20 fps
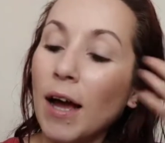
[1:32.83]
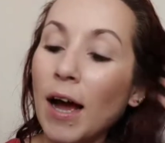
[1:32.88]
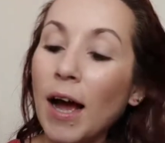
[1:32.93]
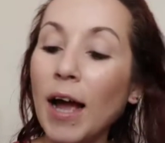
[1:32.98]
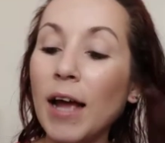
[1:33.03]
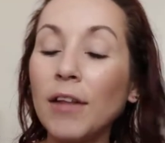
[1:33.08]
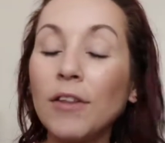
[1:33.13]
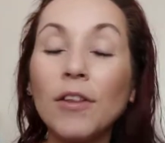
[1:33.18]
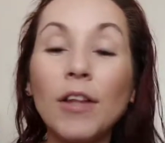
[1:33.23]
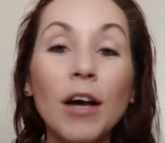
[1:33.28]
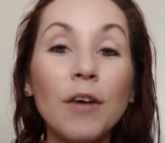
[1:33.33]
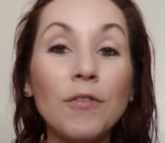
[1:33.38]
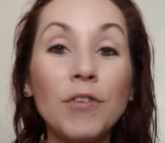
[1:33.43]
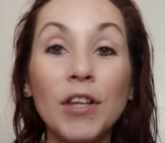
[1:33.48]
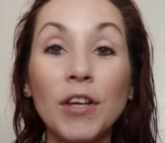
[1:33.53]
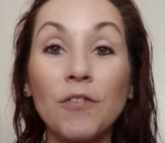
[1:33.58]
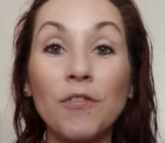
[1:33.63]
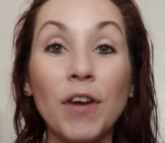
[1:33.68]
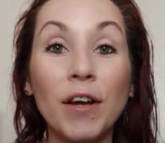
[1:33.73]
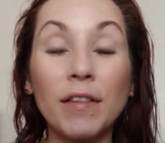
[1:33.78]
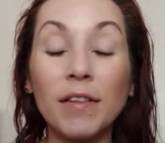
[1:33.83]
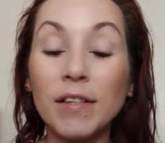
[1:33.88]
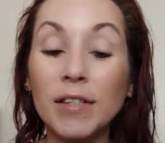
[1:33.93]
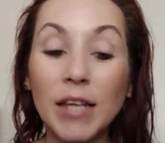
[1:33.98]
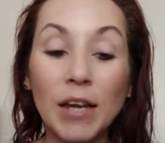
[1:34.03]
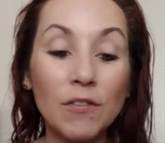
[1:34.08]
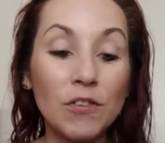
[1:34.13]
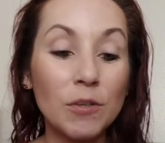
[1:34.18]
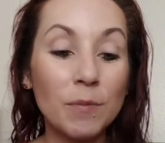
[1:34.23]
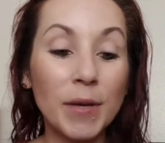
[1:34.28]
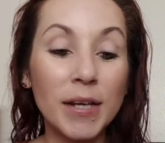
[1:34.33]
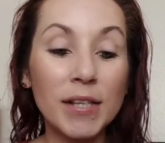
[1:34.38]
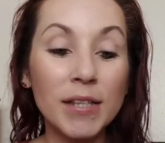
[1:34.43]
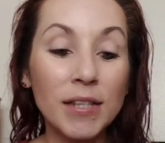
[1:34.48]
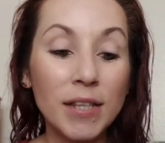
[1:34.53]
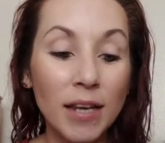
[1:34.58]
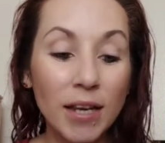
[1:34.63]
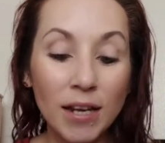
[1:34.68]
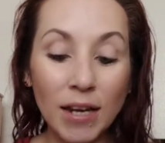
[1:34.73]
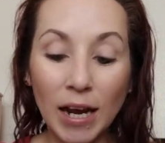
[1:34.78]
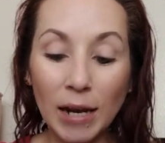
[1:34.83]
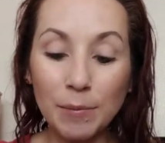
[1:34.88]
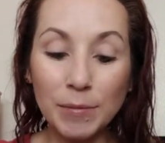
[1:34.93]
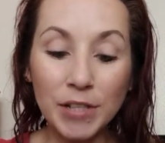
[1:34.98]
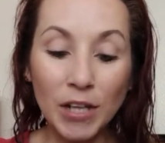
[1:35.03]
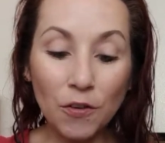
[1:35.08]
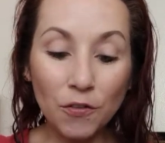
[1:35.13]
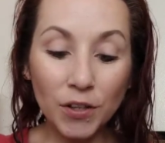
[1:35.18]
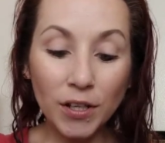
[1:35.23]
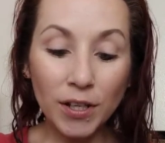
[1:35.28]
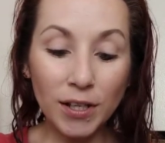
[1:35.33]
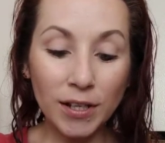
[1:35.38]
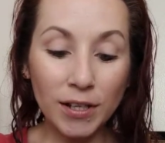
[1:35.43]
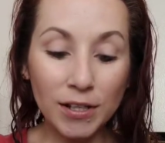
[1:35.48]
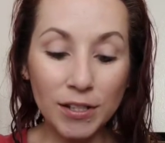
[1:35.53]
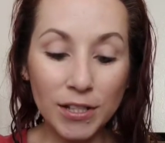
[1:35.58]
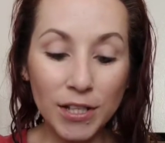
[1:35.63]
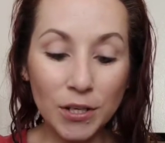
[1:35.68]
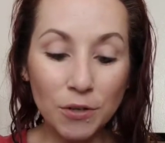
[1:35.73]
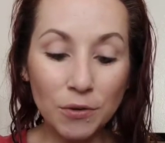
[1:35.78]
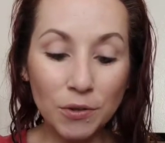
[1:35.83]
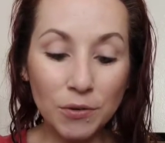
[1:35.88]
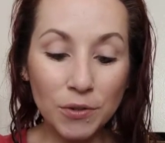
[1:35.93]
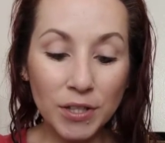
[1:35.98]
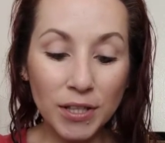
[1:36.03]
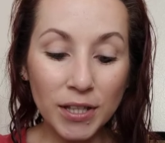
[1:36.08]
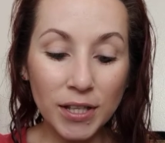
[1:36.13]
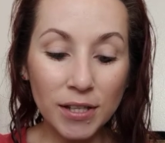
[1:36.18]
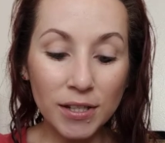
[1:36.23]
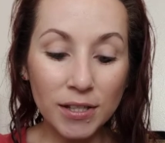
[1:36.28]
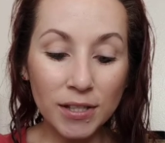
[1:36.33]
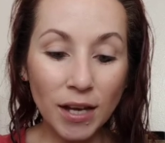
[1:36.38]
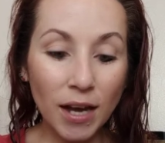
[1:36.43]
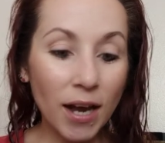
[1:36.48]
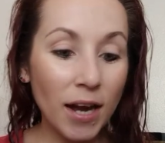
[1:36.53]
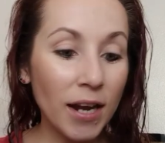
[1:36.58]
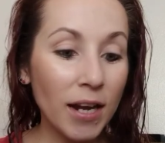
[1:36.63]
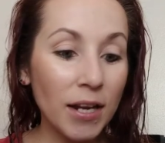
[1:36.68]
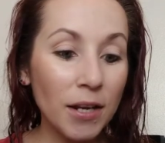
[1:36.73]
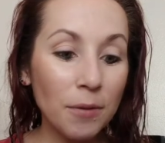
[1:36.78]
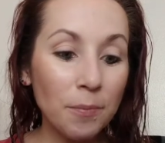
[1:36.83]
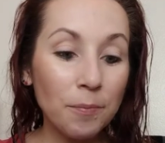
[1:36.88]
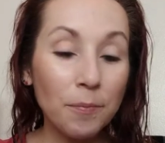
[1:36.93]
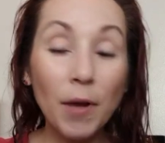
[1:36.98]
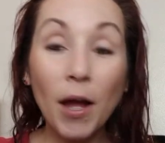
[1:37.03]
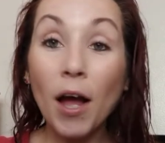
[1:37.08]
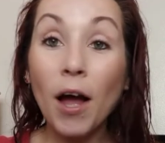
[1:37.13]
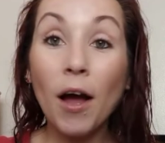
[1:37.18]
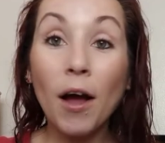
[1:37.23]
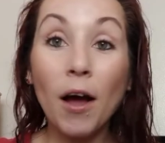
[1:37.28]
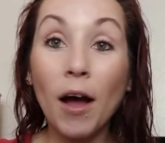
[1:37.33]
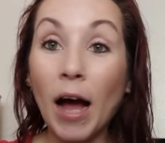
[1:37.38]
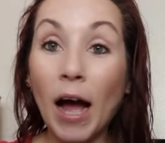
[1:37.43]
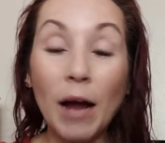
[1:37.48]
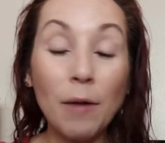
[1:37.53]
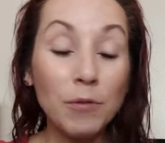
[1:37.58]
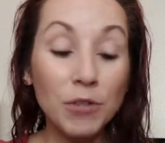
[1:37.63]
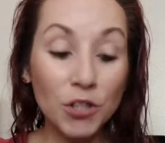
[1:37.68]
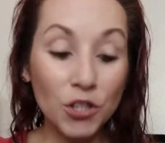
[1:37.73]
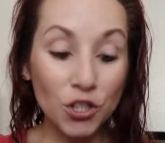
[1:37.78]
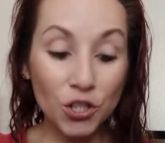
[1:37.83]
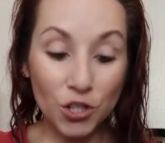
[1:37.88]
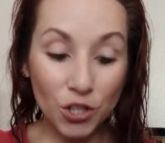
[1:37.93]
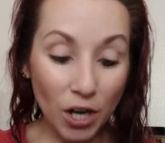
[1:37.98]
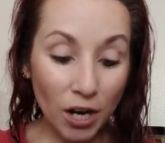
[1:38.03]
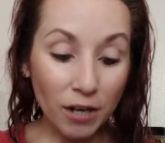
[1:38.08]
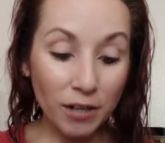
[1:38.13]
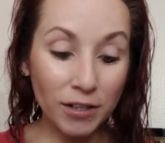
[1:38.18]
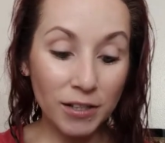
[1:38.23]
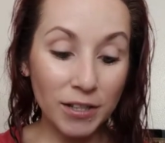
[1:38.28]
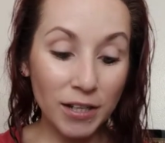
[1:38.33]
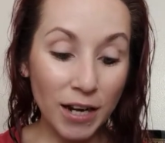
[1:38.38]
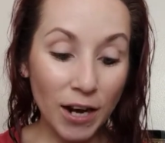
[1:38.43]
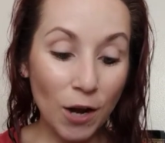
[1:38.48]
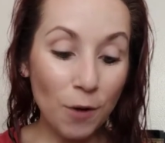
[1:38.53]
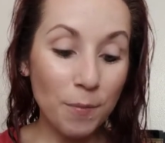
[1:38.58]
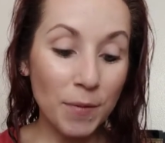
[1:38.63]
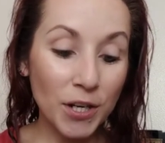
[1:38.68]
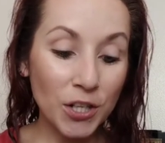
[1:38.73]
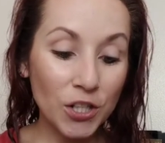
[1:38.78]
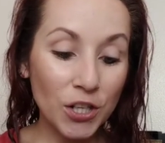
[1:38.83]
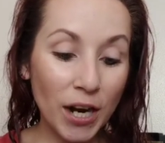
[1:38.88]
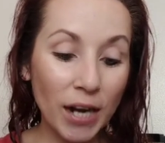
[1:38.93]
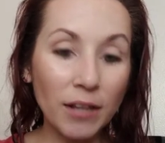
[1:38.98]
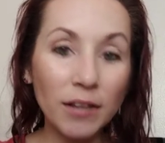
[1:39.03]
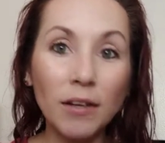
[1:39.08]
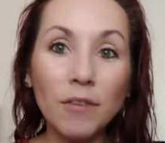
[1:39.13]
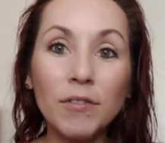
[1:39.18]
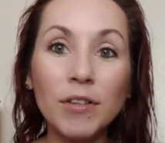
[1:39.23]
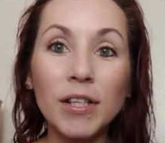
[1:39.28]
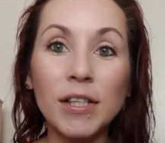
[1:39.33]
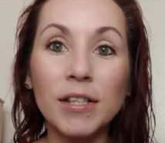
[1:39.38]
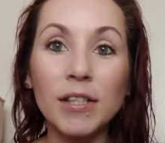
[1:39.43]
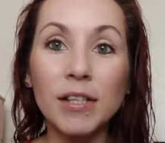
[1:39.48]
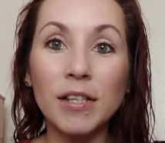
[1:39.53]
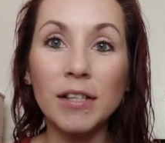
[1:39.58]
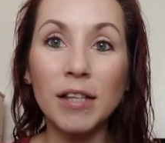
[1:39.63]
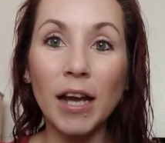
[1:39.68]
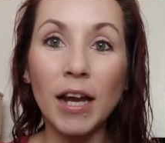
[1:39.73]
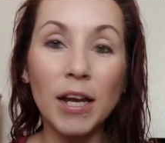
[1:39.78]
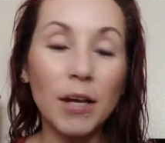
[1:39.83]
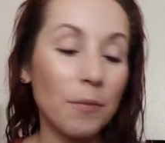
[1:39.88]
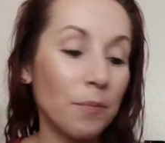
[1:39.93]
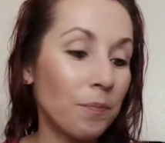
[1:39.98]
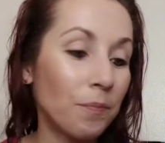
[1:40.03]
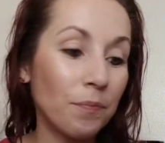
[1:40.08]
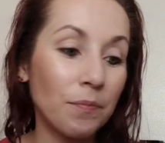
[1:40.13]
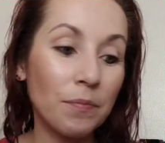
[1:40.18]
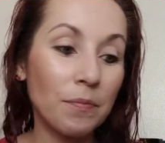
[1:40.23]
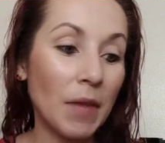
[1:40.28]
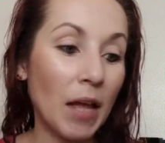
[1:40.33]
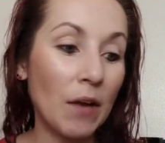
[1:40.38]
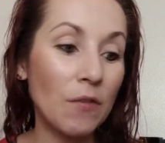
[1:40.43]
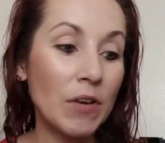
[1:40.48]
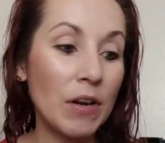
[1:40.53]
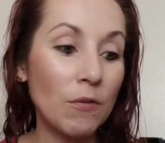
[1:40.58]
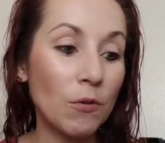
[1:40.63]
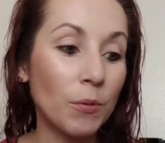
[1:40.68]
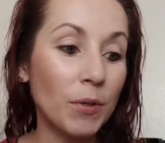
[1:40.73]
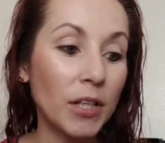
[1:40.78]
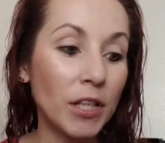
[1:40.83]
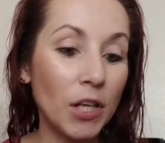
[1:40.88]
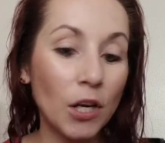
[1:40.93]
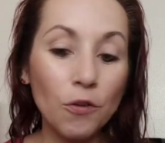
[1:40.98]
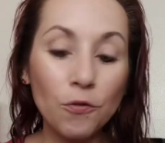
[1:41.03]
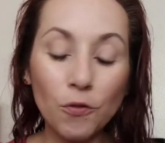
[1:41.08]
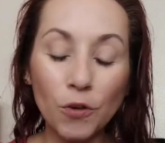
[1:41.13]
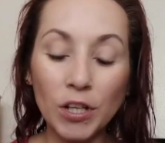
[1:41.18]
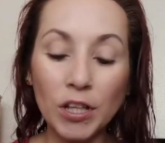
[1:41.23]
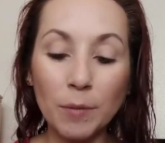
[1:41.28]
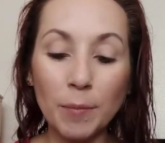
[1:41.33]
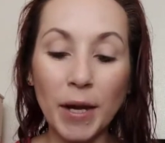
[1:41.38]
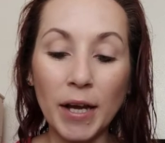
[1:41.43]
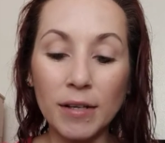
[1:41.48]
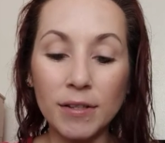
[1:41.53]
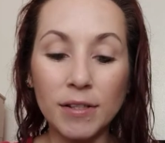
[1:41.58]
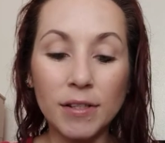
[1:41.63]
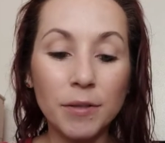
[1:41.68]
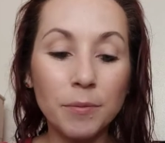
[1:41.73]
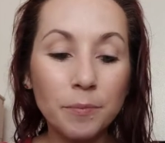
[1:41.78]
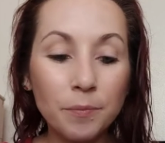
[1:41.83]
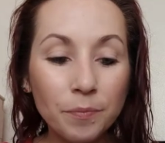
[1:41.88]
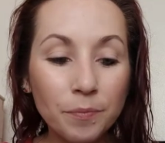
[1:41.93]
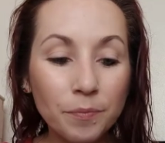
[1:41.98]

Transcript: I loved the effect this gave to my skin. I'm definitely going to continue using this. I I was shocked at how much I loved this because I have never really cared for it in the past.